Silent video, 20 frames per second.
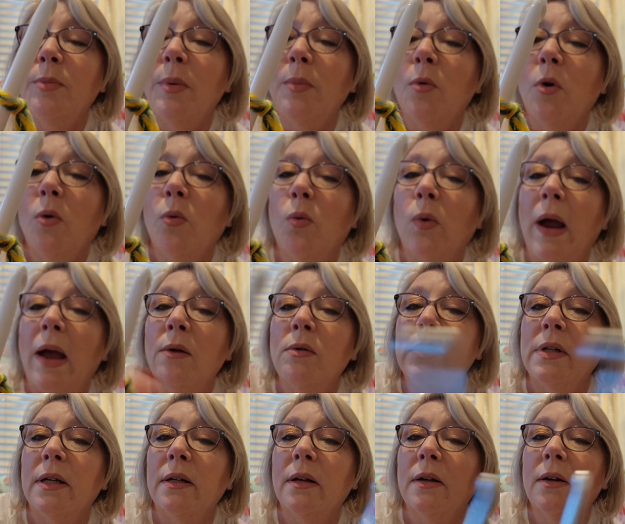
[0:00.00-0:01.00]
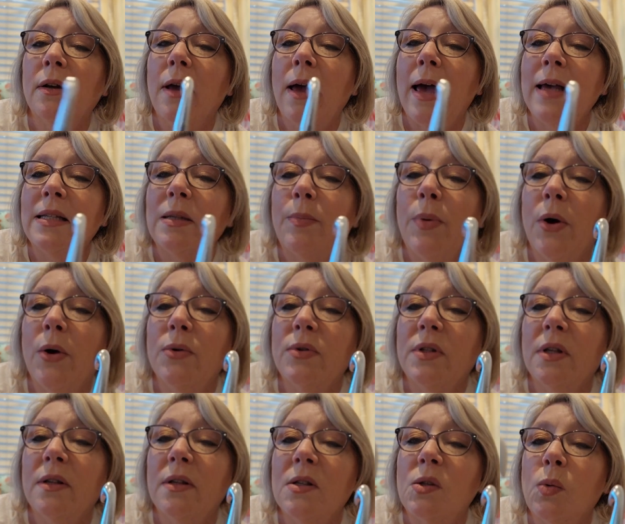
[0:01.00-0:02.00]
a little bit more rounded, as
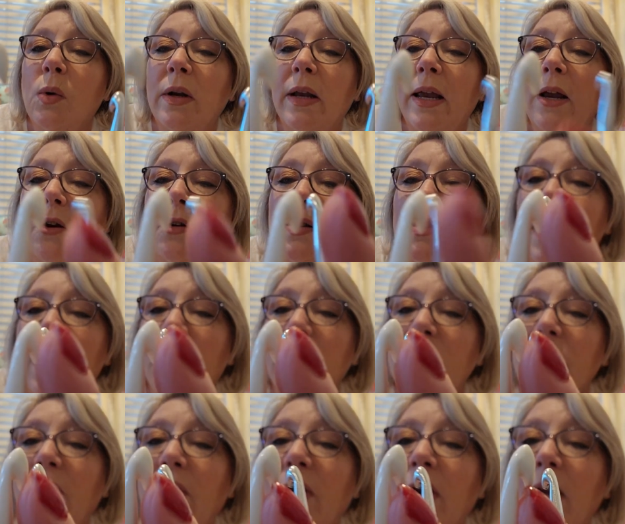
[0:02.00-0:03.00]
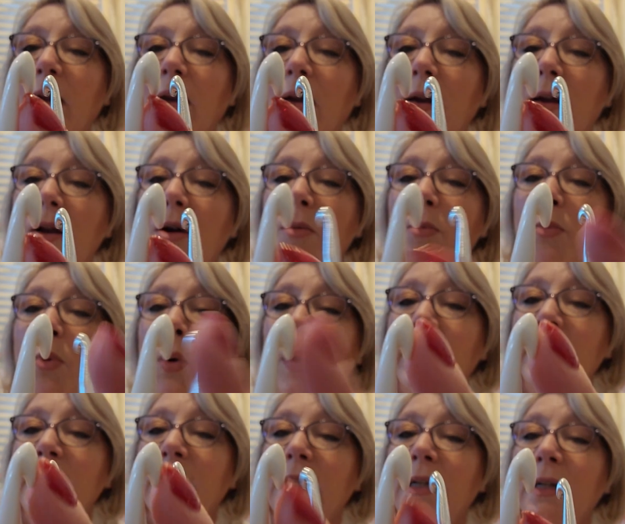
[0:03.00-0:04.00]
opposed to this one here. See how it's very
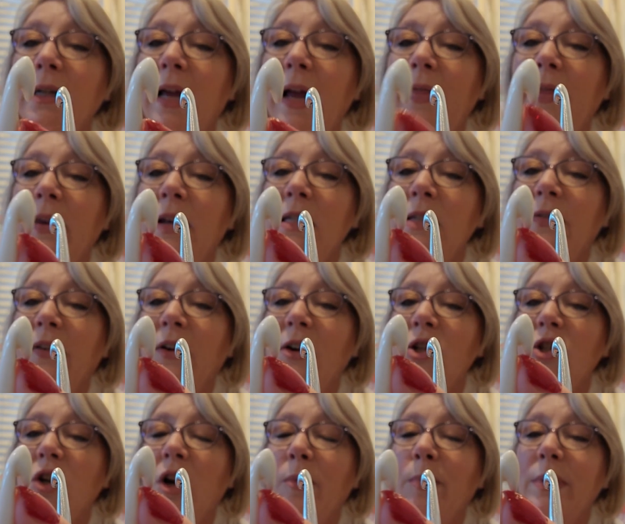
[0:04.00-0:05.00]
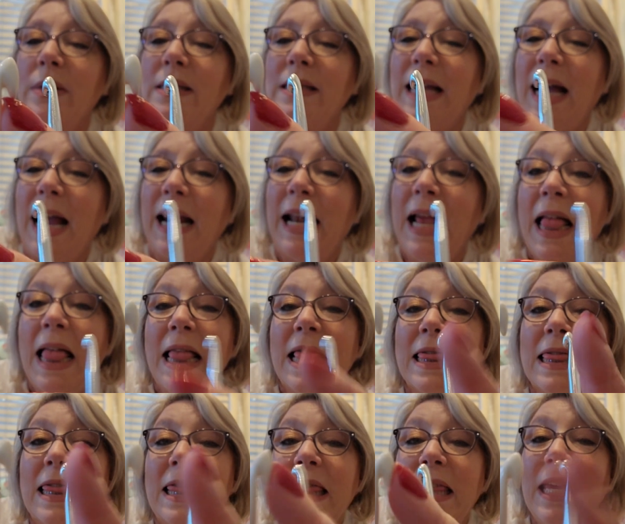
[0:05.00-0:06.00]
pointed and then it's very sharp inside?
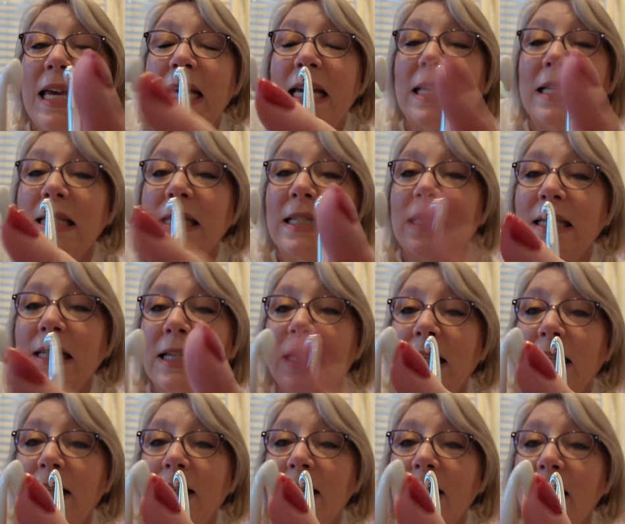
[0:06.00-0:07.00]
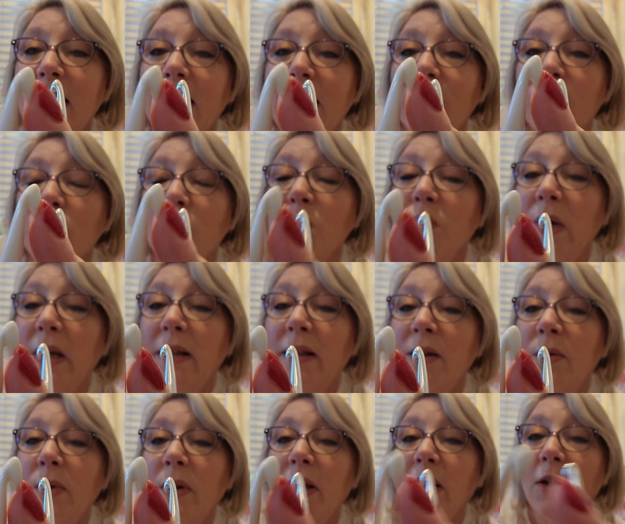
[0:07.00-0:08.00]
This is
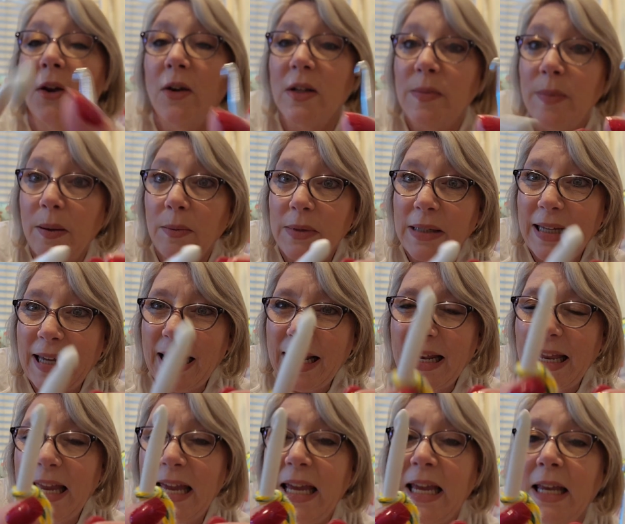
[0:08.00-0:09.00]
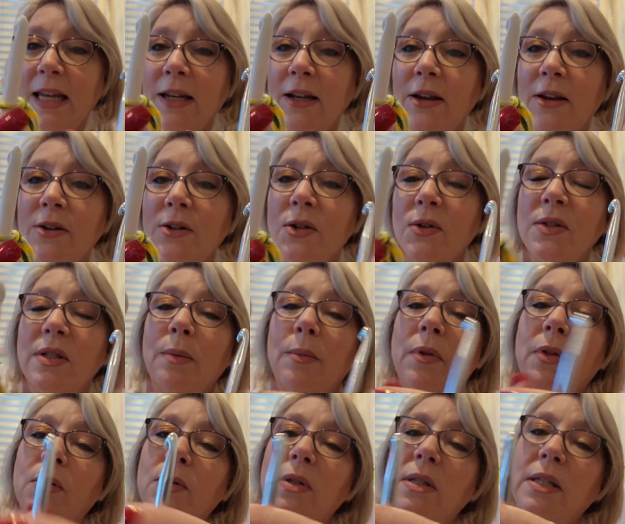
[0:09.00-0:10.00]
really, really good to be able to get in to
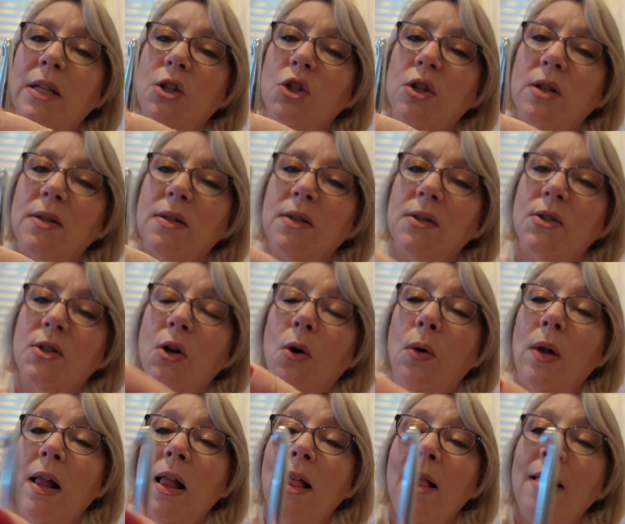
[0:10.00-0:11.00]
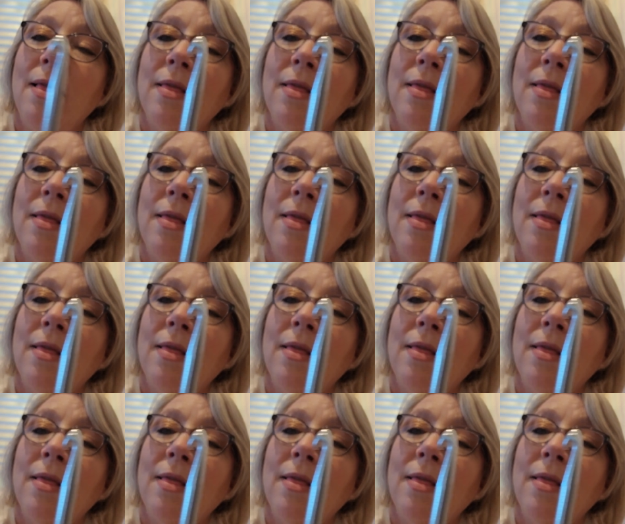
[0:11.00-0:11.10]
some of those stitches. So